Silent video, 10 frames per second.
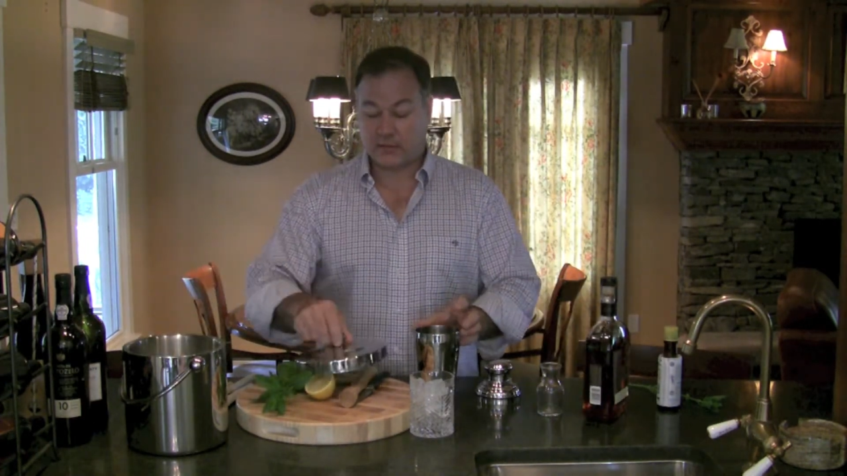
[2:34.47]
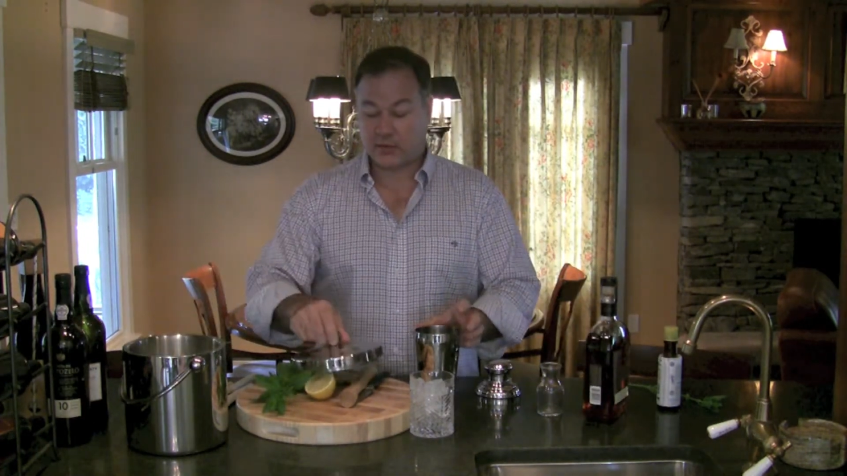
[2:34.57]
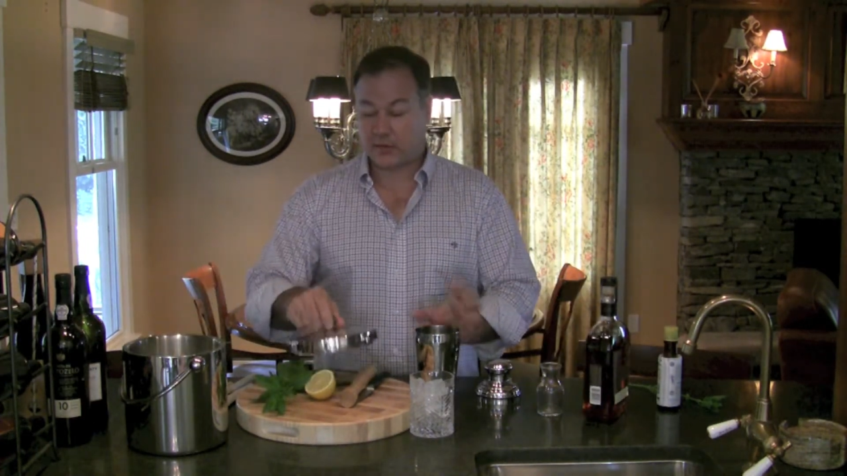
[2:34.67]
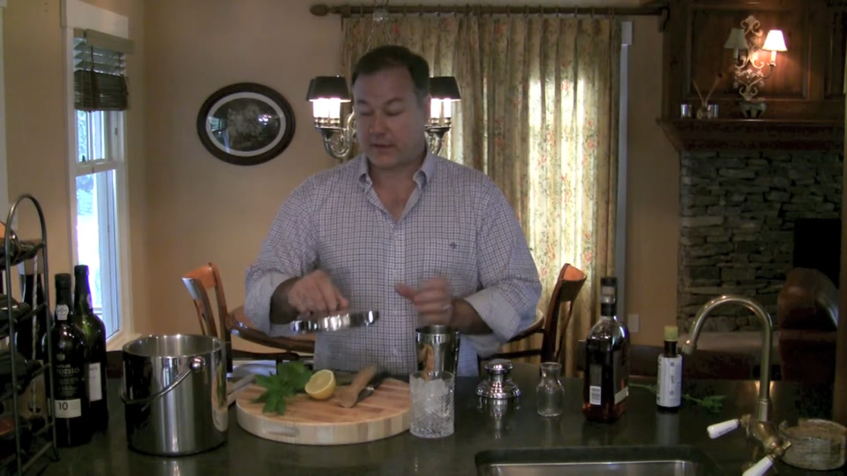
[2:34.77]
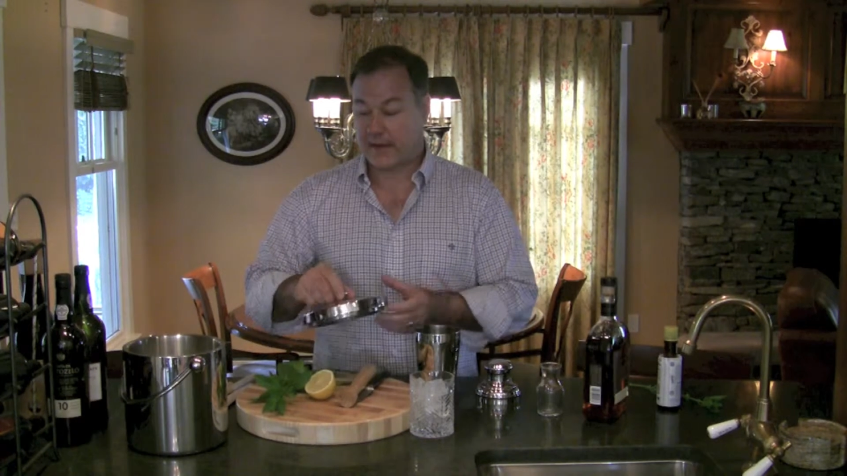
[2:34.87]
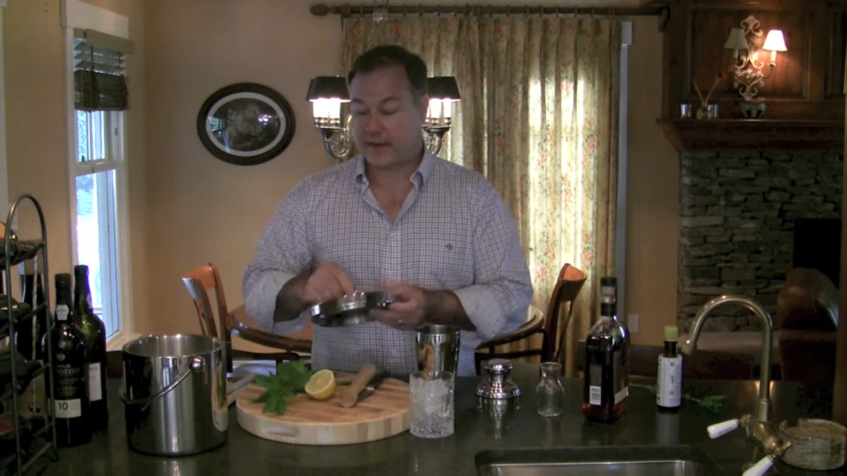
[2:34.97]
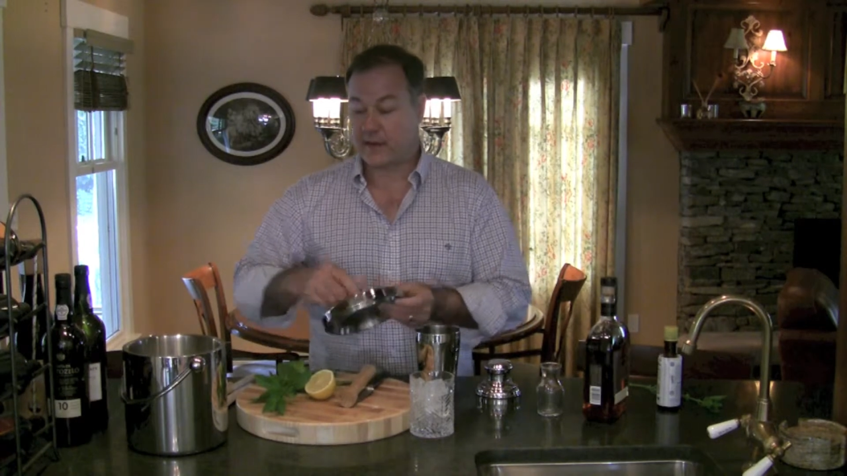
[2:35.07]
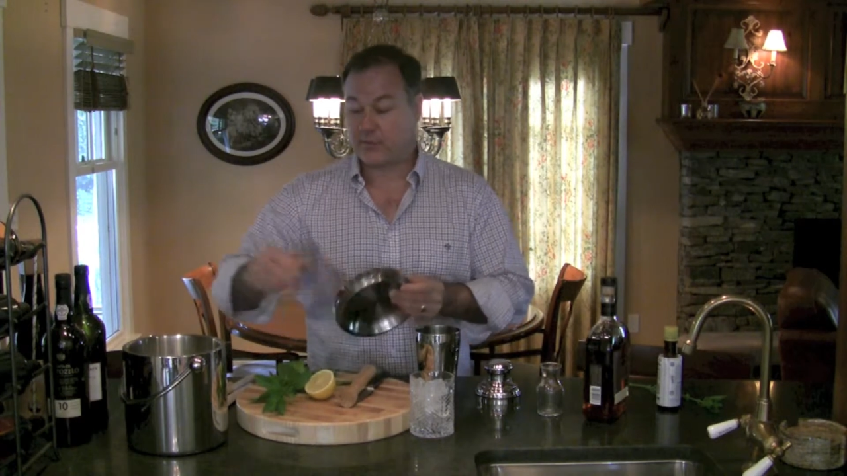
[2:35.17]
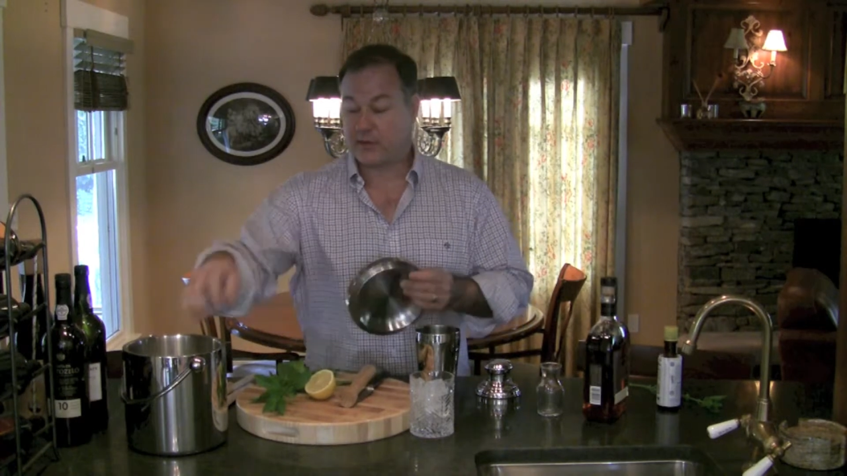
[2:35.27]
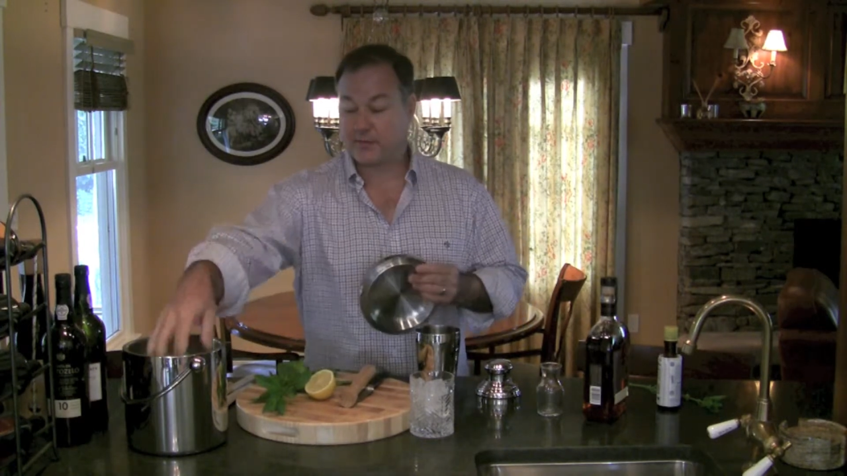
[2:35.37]
you're going to add a
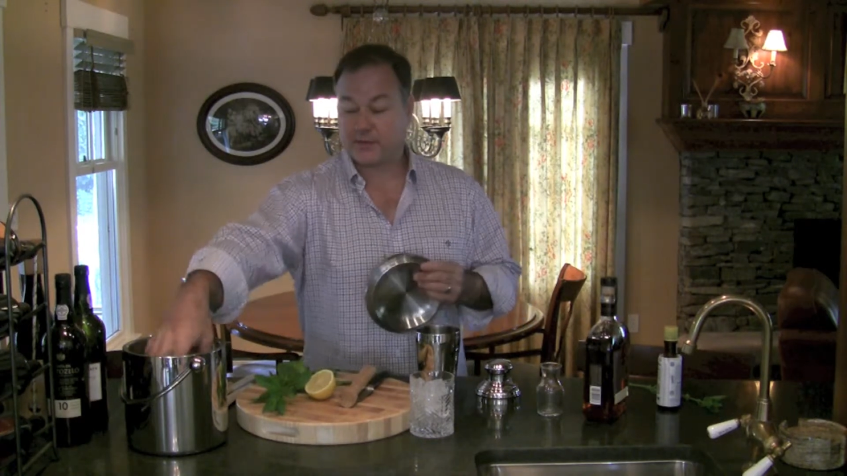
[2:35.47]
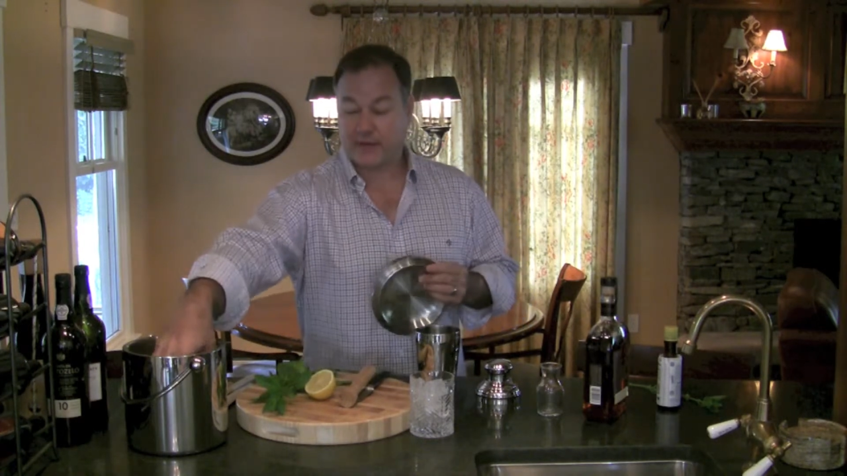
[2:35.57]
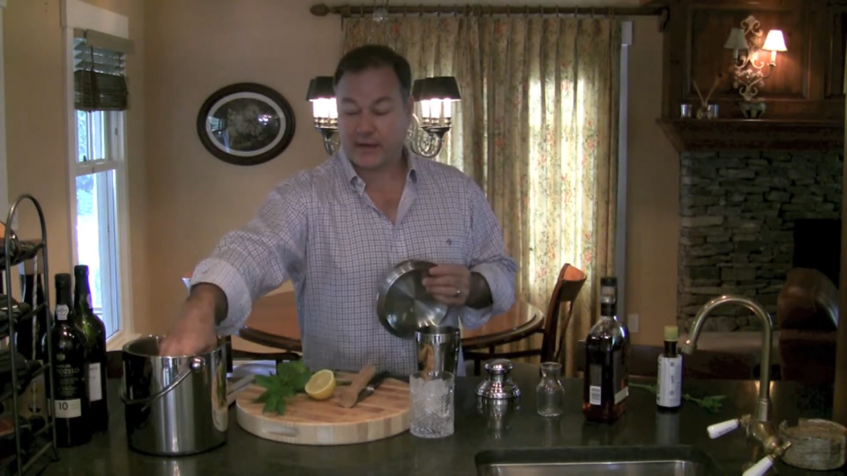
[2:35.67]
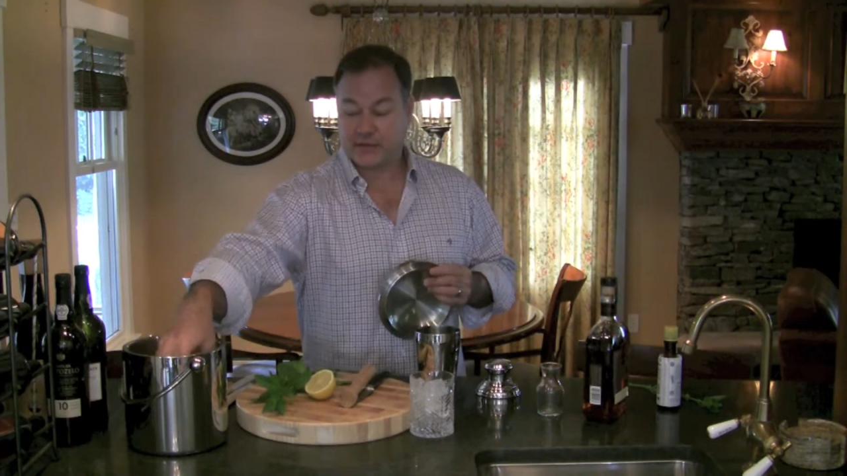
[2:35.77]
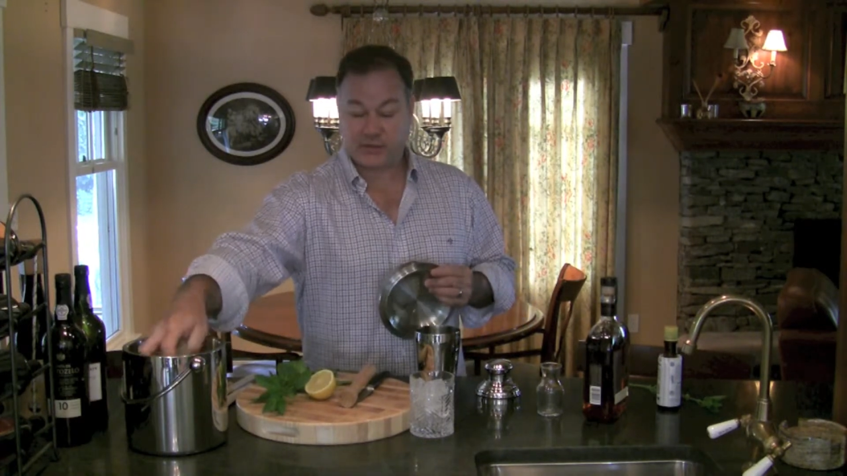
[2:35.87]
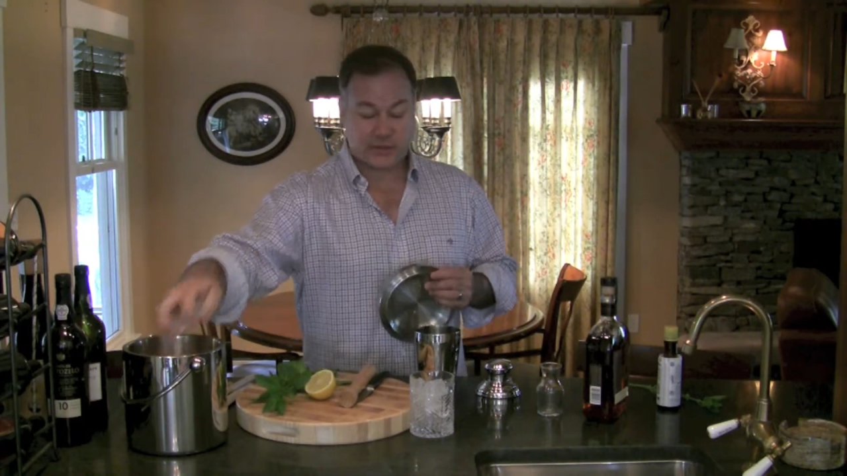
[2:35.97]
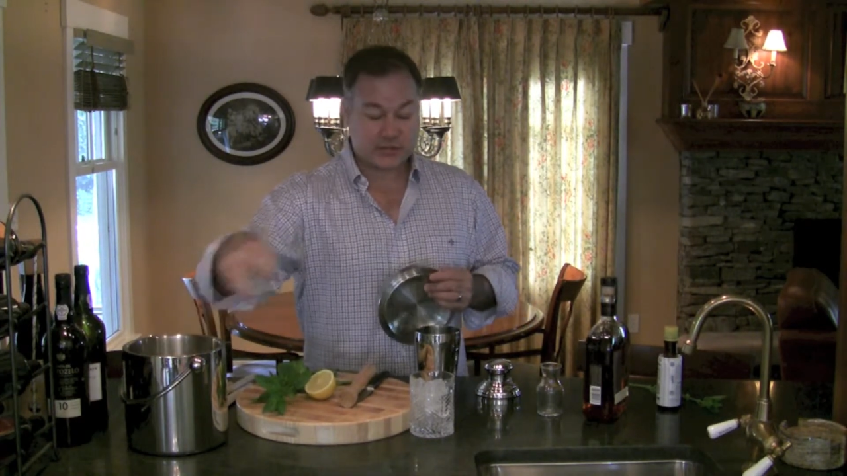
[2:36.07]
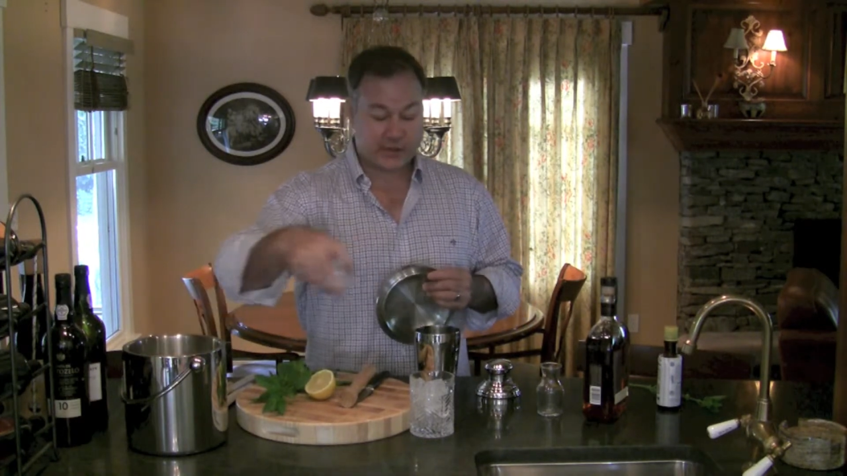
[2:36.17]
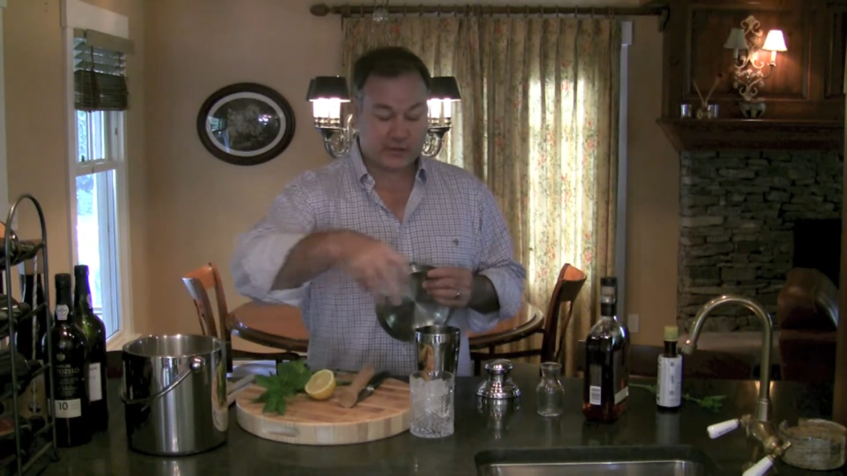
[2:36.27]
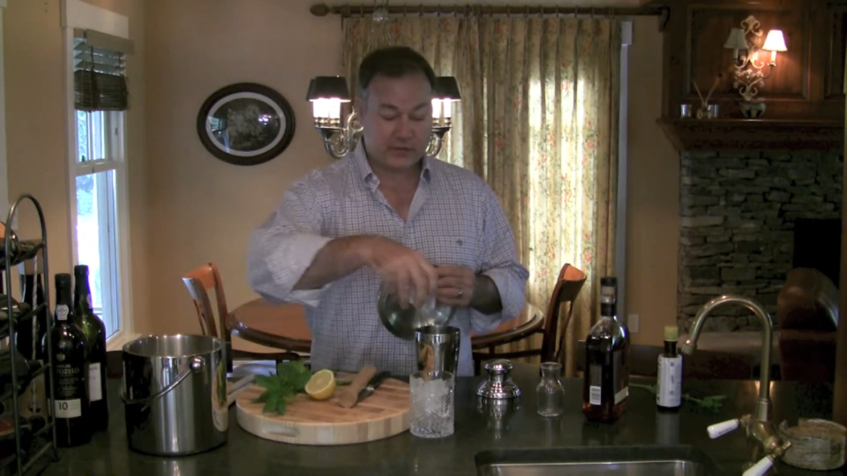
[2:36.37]
couple cups of ice to the
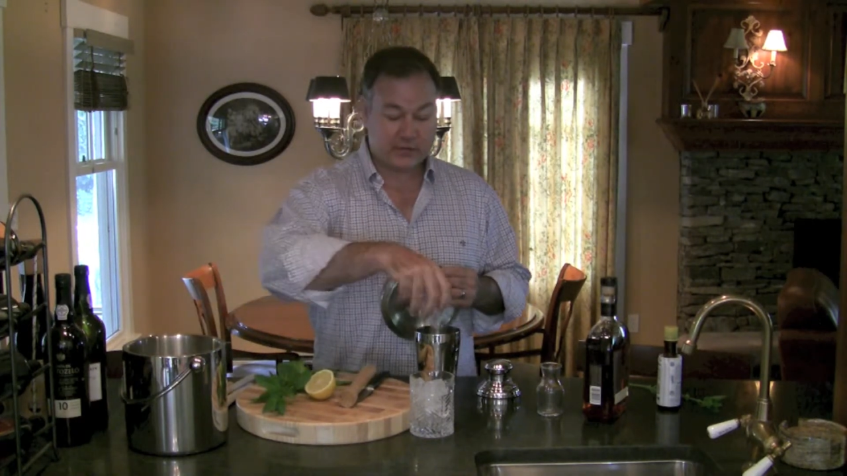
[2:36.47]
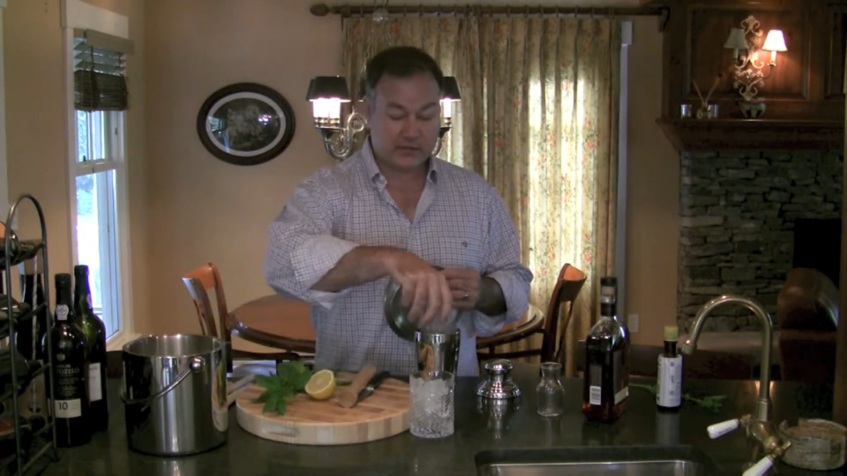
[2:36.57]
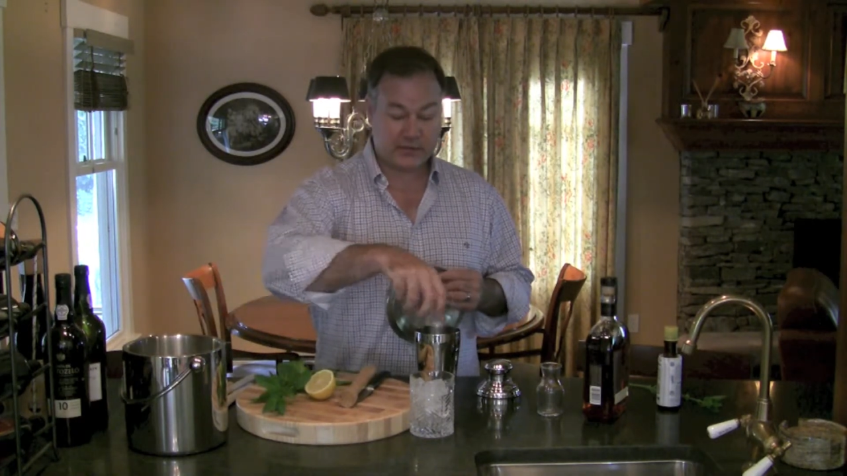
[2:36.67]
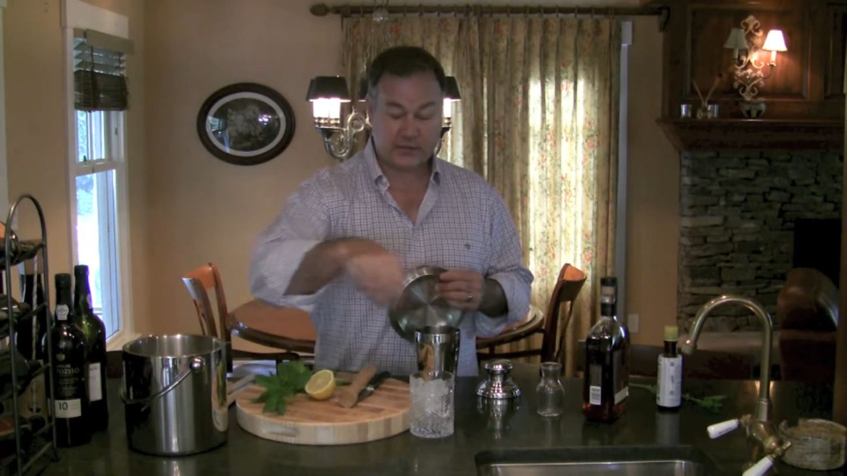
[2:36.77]
shaker,